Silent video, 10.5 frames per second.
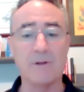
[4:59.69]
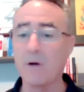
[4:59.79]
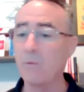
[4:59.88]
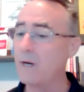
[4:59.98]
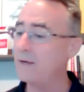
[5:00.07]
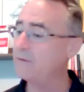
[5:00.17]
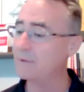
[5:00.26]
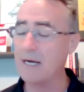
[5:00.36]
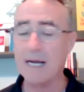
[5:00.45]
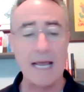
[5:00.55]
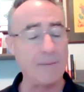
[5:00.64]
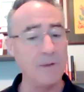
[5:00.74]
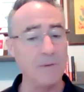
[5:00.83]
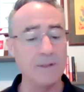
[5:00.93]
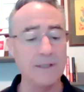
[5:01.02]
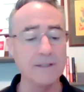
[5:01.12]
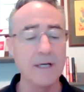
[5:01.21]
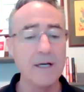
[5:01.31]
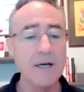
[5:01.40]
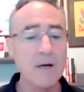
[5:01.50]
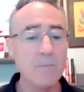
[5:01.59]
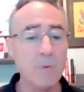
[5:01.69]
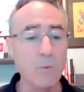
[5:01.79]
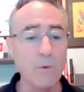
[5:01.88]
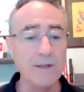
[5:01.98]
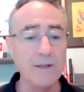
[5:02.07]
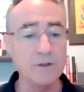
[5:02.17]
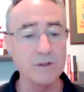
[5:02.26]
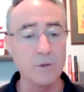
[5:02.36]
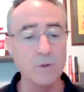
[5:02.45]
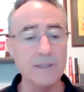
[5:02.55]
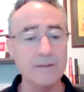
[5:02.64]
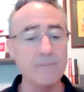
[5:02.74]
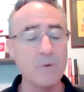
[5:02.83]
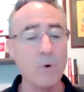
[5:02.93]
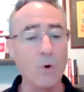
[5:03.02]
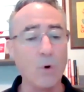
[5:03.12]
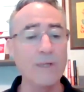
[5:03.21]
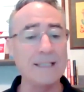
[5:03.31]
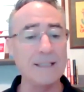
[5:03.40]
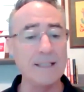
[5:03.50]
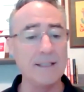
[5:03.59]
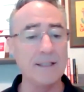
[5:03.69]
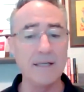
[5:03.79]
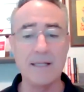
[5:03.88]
Our wives were not happy with us, but we sold it or we cleaned it,